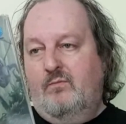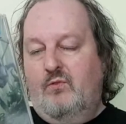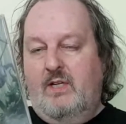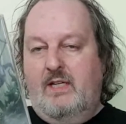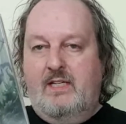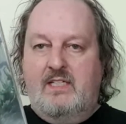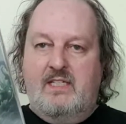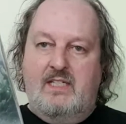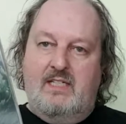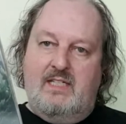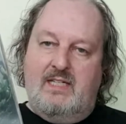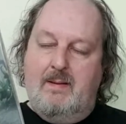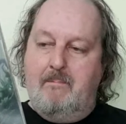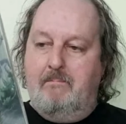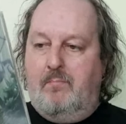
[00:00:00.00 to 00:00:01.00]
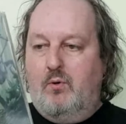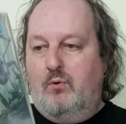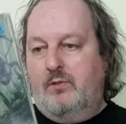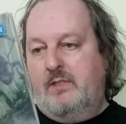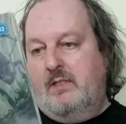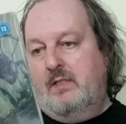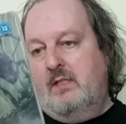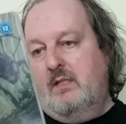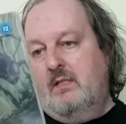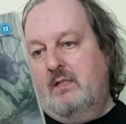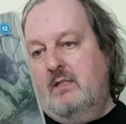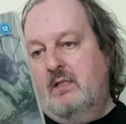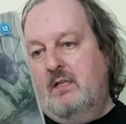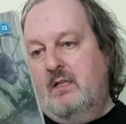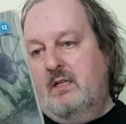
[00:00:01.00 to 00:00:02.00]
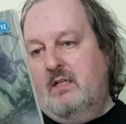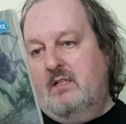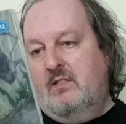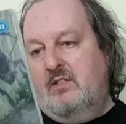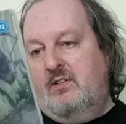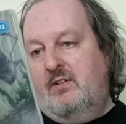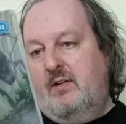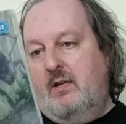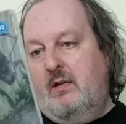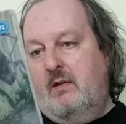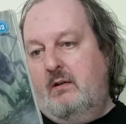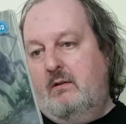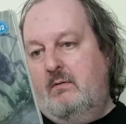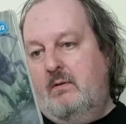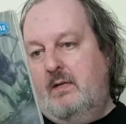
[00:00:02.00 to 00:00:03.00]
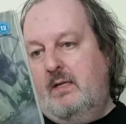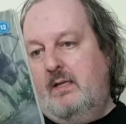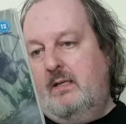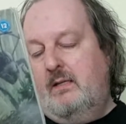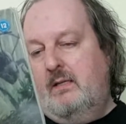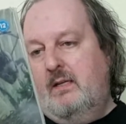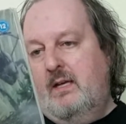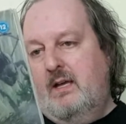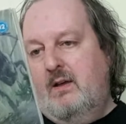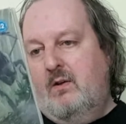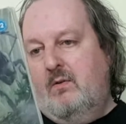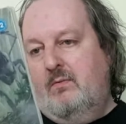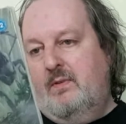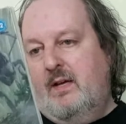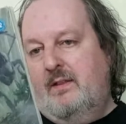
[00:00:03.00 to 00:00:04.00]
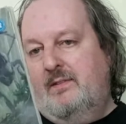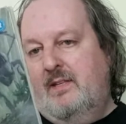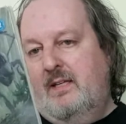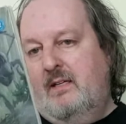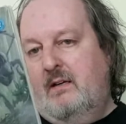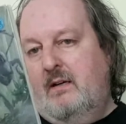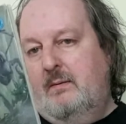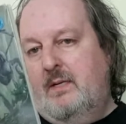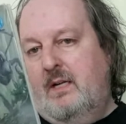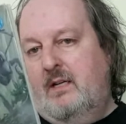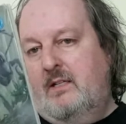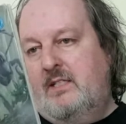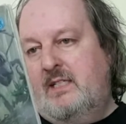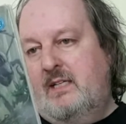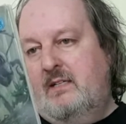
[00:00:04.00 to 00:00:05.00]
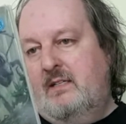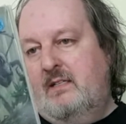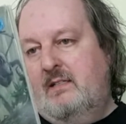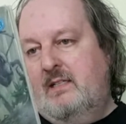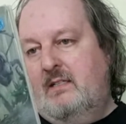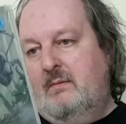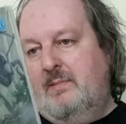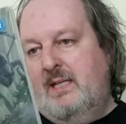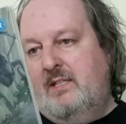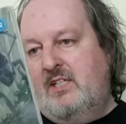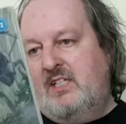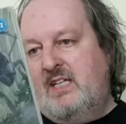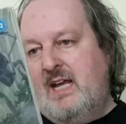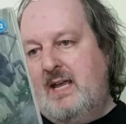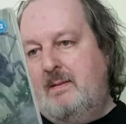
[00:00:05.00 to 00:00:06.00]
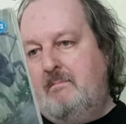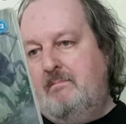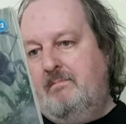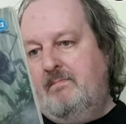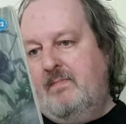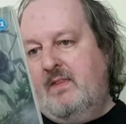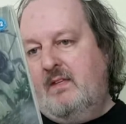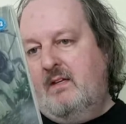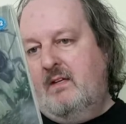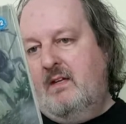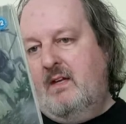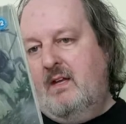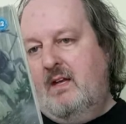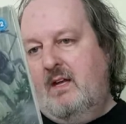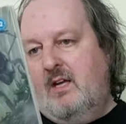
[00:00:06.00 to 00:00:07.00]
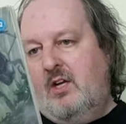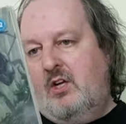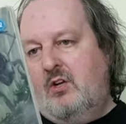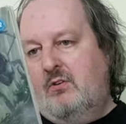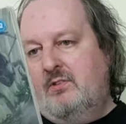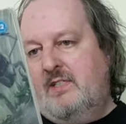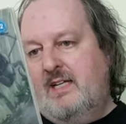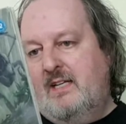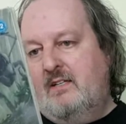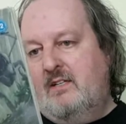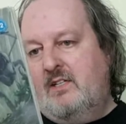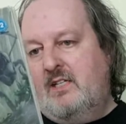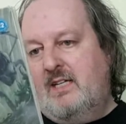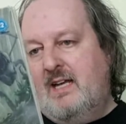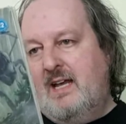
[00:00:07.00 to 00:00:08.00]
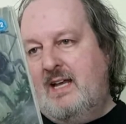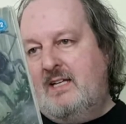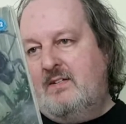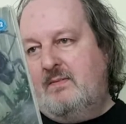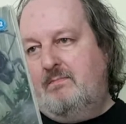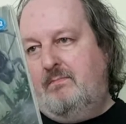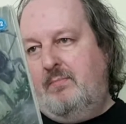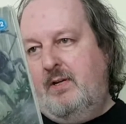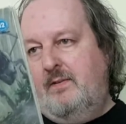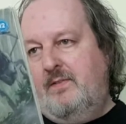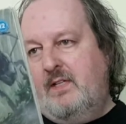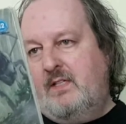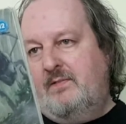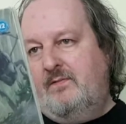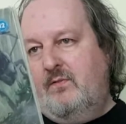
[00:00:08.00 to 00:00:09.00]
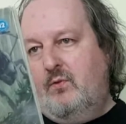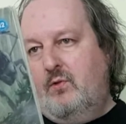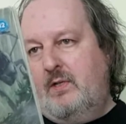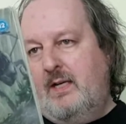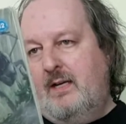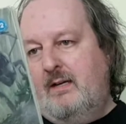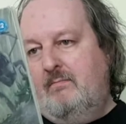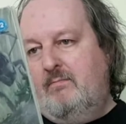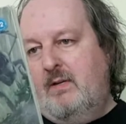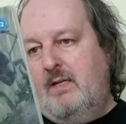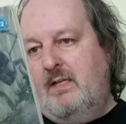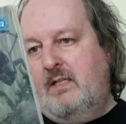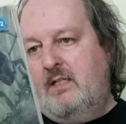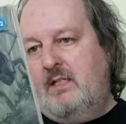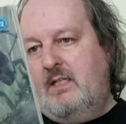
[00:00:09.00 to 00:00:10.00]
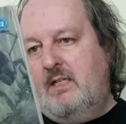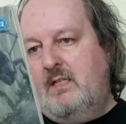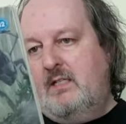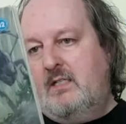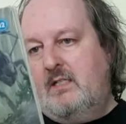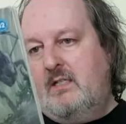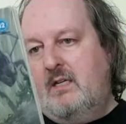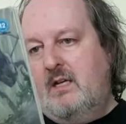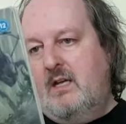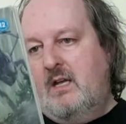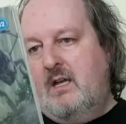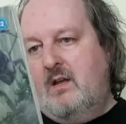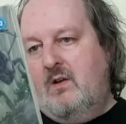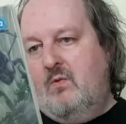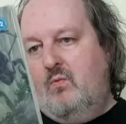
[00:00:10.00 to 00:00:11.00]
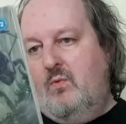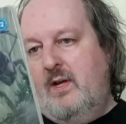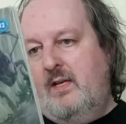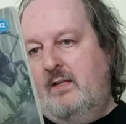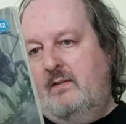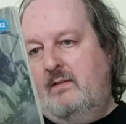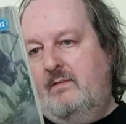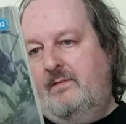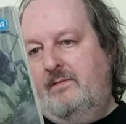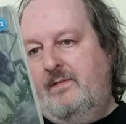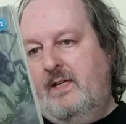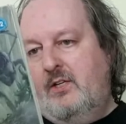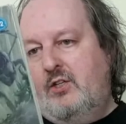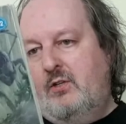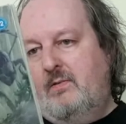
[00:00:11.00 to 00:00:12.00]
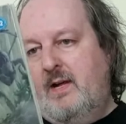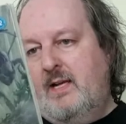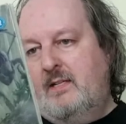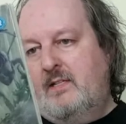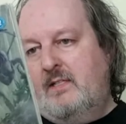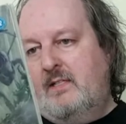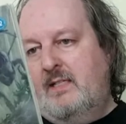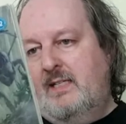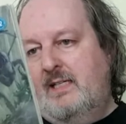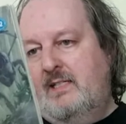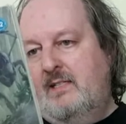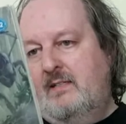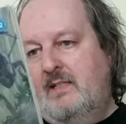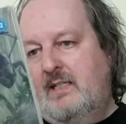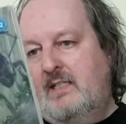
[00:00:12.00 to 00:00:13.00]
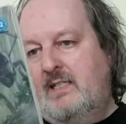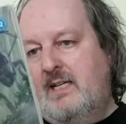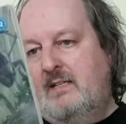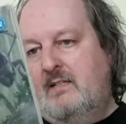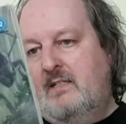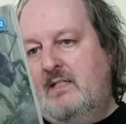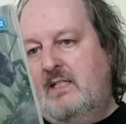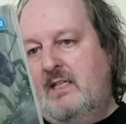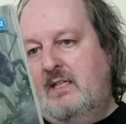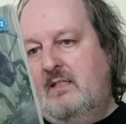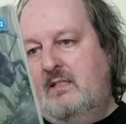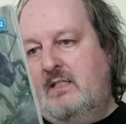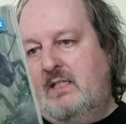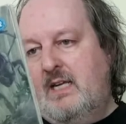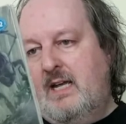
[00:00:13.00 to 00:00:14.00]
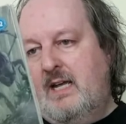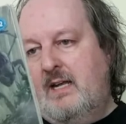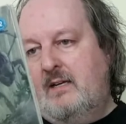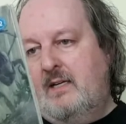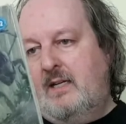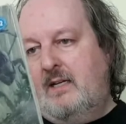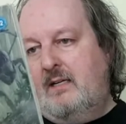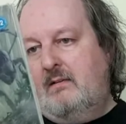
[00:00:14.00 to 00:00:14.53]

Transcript: releases imported. So I think, like I said, it'll be the same contents as previous 4K releases, with featurettes, deleted and extended scenes, and